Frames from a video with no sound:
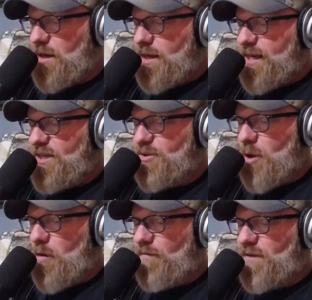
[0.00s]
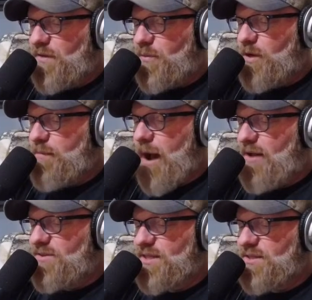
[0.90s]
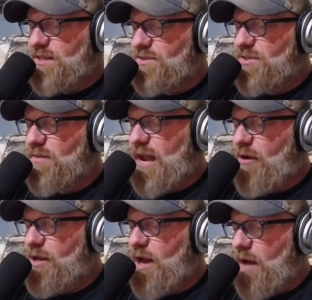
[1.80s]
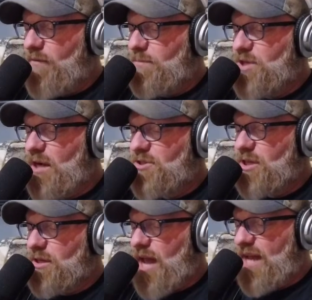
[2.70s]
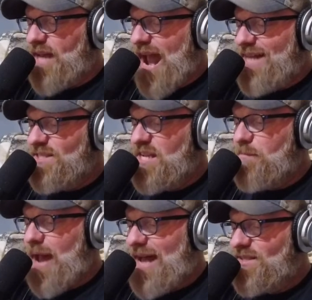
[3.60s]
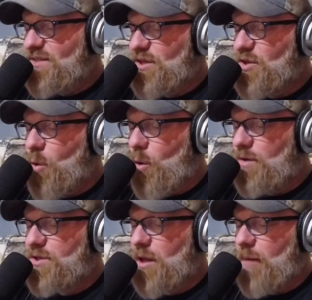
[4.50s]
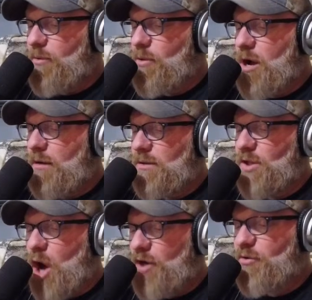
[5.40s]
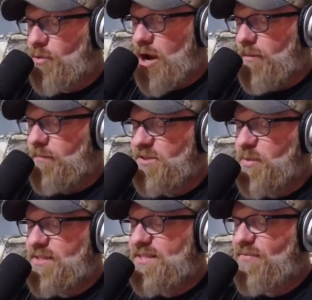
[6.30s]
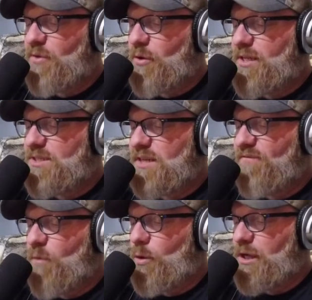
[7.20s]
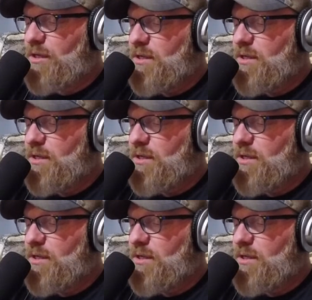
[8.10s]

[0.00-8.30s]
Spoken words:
He drove the 3 miles distance to the area of abduction, and as he passed the Norge Laundorama between 10:30 and 10:40,